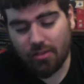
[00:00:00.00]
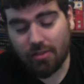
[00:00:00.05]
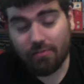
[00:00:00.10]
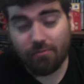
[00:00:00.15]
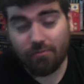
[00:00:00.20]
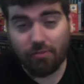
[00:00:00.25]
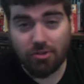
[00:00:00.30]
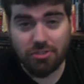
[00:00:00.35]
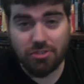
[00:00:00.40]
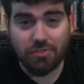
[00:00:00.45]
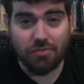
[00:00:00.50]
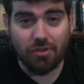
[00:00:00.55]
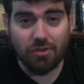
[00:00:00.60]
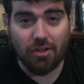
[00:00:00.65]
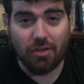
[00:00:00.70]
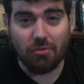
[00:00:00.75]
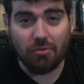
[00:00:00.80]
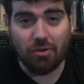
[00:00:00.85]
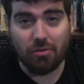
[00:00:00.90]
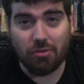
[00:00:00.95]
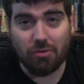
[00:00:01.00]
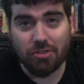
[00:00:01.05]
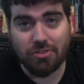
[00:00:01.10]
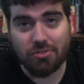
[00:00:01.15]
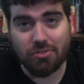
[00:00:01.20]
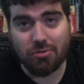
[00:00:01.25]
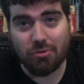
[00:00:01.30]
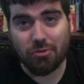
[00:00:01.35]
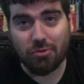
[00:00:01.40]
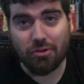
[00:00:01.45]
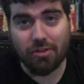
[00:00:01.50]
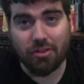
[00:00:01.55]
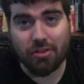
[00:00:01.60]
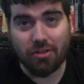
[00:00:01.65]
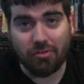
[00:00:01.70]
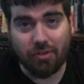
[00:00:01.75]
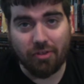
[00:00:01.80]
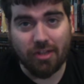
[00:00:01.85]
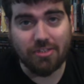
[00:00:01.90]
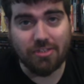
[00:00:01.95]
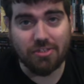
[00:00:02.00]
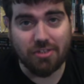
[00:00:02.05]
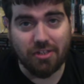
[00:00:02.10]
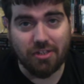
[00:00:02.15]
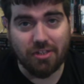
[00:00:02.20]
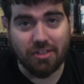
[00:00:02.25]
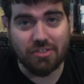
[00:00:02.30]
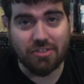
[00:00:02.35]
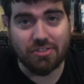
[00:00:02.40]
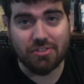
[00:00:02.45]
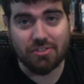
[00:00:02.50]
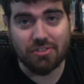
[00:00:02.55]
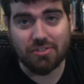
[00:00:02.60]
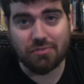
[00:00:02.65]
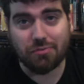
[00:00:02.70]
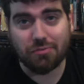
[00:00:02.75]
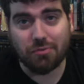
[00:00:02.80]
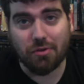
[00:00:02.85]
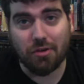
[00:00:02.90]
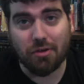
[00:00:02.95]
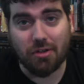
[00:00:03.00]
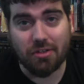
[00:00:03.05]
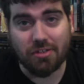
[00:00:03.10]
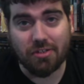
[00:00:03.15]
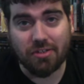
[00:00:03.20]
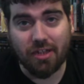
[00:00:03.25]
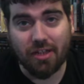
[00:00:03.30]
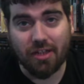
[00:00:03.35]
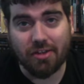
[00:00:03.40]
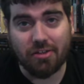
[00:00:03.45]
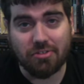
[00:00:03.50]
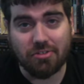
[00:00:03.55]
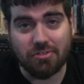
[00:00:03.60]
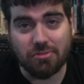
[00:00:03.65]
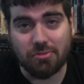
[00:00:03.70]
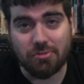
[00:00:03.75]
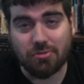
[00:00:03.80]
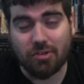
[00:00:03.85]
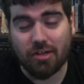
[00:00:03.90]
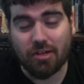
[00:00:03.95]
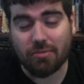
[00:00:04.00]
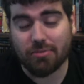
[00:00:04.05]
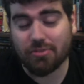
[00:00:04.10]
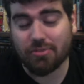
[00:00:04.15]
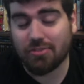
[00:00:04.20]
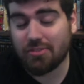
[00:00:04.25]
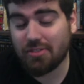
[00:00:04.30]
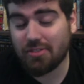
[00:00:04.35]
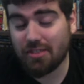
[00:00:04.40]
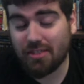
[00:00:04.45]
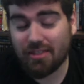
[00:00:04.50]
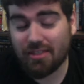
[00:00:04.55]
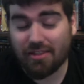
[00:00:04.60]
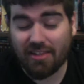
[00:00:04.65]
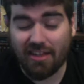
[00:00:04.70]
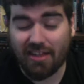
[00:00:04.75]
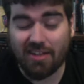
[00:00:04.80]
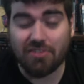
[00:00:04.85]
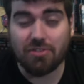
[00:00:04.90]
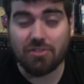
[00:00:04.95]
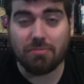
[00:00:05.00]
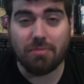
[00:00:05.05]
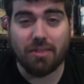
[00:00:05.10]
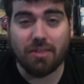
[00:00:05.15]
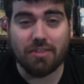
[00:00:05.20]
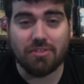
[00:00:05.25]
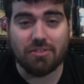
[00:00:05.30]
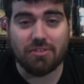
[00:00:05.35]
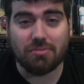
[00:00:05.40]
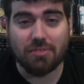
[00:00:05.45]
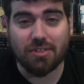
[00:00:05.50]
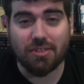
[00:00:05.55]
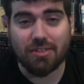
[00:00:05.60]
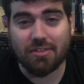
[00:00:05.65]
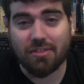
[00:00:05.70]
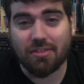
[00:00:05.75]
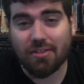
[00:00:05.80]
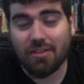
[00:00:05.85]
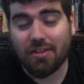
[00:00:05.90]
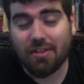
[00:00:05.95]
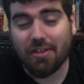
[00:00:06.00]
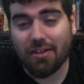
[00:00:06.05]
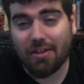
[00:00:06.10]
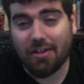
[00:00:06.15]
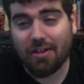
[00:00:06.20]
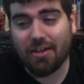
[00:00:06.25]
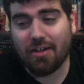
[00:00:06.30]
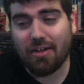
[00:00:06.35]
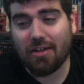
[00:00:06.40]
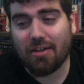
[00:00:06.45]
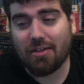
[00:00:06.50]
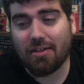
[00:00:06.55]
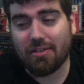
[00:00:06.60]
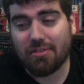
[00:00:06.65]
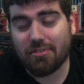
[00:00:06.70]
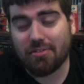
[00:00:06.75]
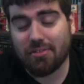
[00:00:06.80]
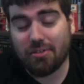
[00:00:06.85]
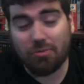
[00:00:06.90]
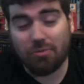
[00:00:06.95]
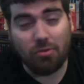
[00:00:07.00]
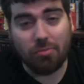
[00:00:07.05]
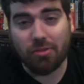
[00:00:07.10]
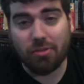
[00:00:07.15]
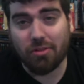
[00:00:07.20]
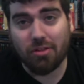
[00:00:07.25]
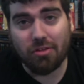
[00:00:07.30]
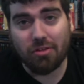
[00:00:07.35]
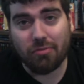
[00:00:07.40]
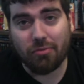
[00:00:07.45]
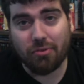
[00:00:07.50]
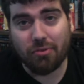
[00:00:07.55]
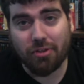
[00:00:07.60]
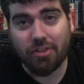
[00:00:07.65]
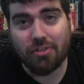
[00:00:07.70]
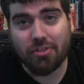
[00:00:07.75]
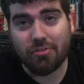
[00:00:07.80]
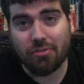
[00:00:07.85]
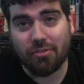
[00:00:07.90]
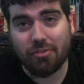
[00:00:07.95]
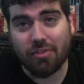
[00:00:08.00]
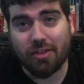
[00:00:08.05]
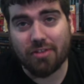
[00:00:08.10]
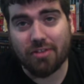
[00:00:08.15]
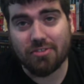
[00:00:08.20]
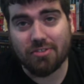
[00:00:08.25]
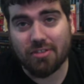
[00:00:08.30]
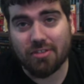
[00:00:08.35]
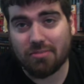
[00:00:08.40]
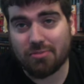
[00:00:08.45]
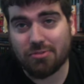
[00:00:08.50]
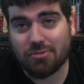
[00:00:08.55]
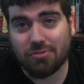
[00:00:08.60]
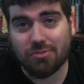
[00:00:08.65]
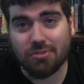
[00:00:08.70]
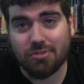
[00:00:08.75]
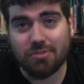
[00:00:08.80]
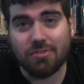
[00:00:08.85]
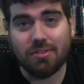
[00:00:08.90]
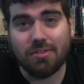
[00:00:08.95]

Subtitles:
First of all, I want to wish Cory congratulations on 900 subscribers. That is amazing, man. It won't be long before you get to 1,000, I'm sure.